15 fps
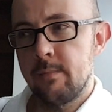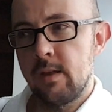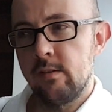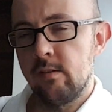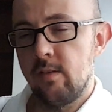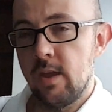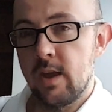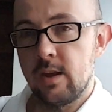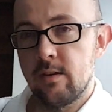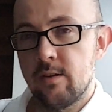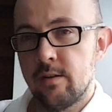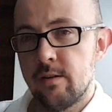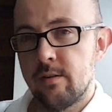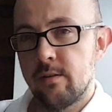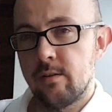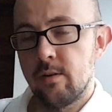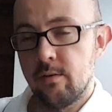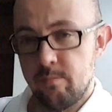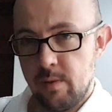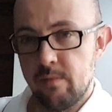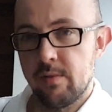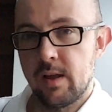This is the end
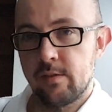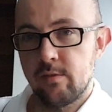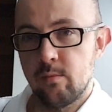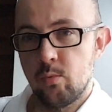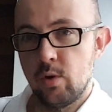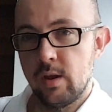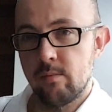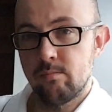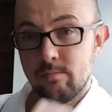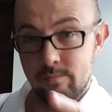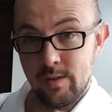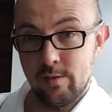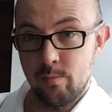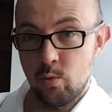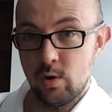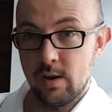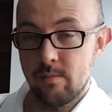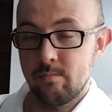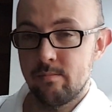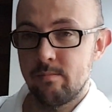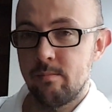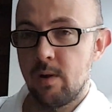of PFlax in the morning, this morning,
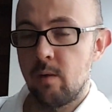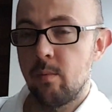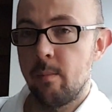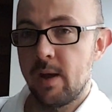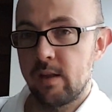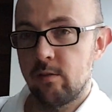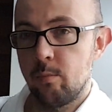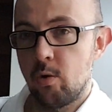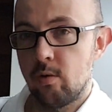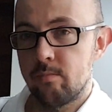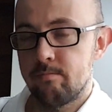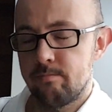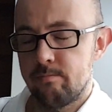but I'll be back tomorrow.